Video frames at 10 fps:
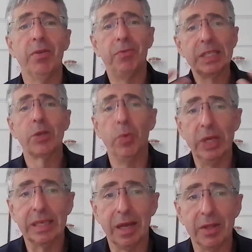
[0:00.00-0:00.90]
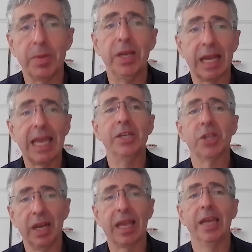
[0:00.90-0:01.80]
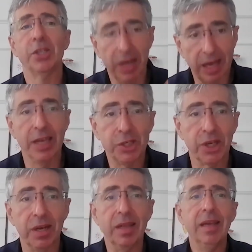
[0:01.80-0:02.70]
of physical retail has been location, location, location.